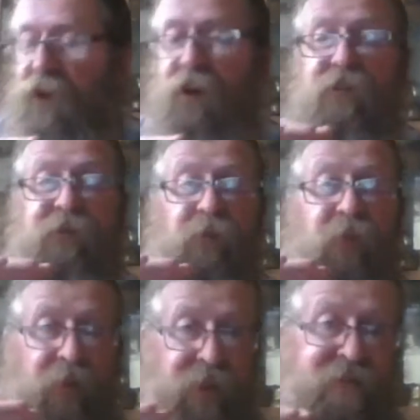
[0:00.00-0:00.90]
of
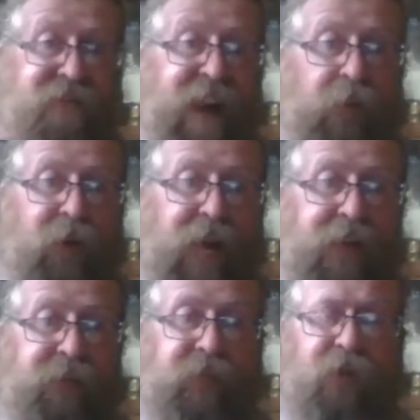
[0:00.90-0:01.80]
the
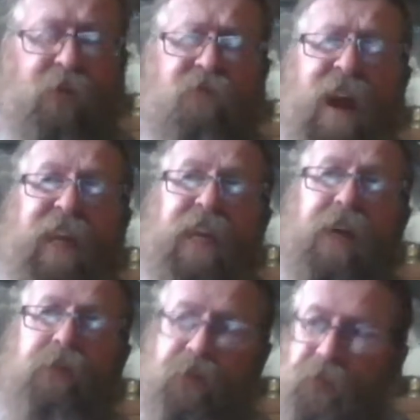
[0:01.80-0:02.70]
raquia, or rakia,